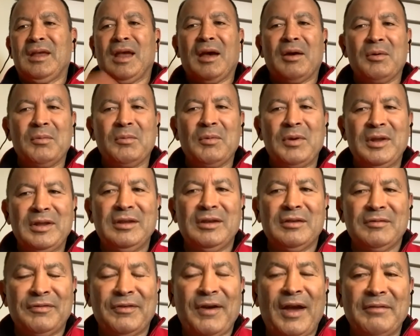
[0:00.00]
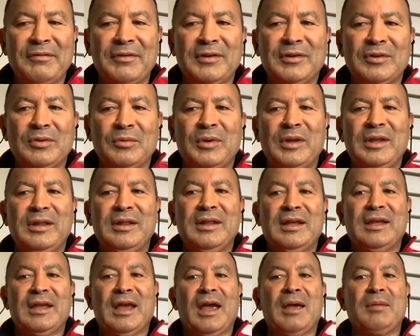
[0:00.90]
And when you're favoured to
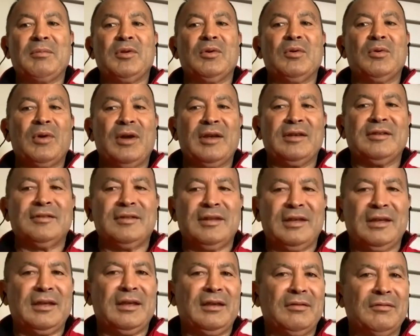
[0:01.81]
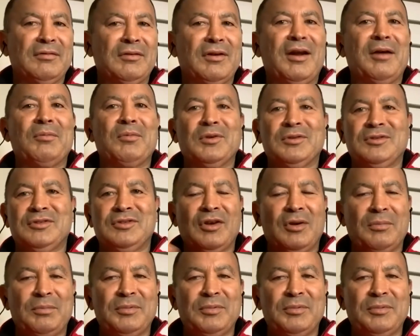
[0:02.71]
win the game, you're always thinking, right, what's the